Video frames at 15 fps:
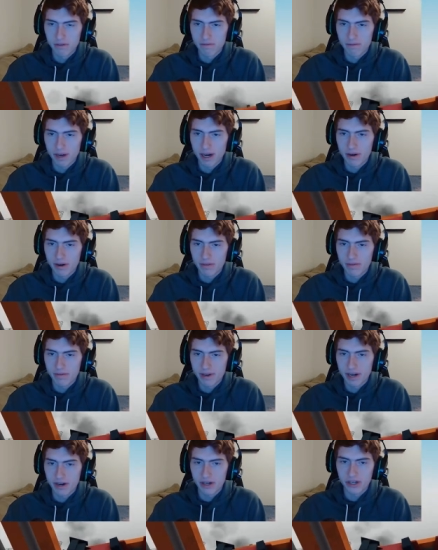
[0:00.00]
very,
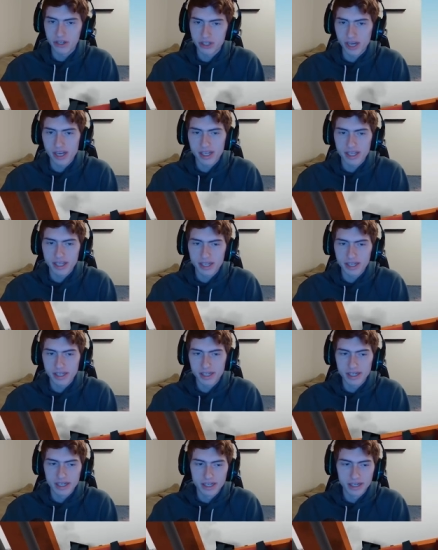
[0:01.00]
very shaky.
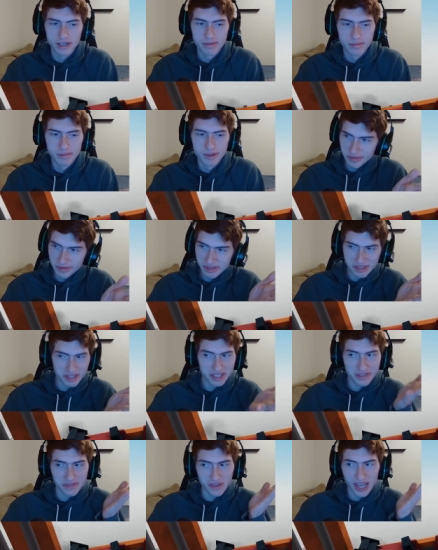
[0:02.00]
Um, it's,
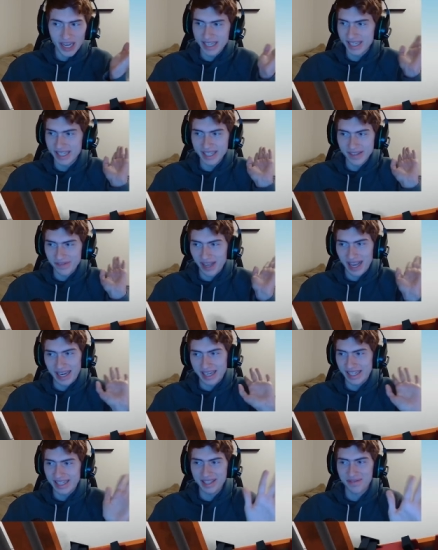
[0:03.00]
it's, it's
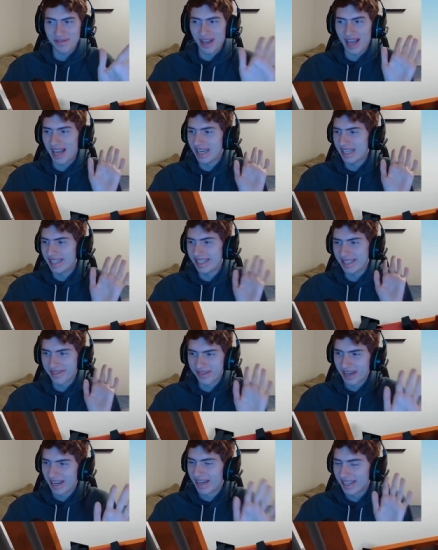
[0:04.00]
fine, it's fine, it's
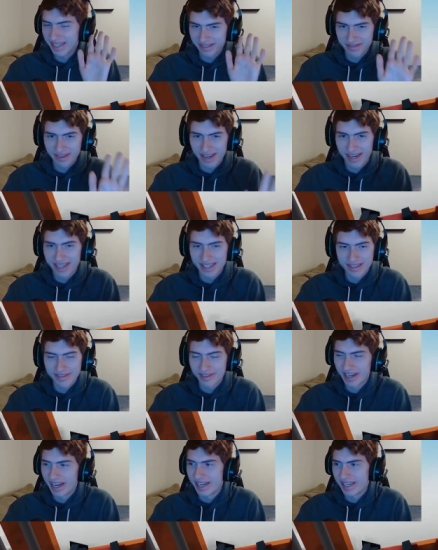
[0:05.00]
fine, it's fine, it's
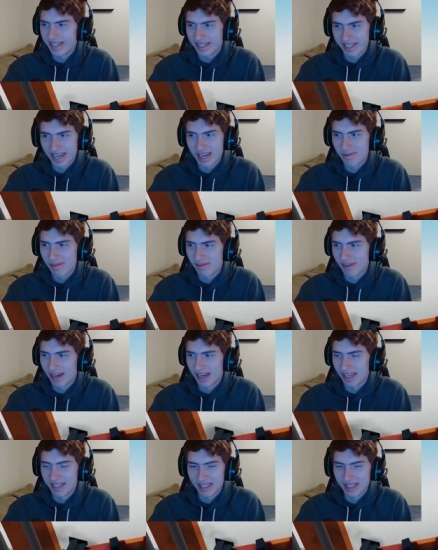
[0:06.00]
fine. It's gotta be fine.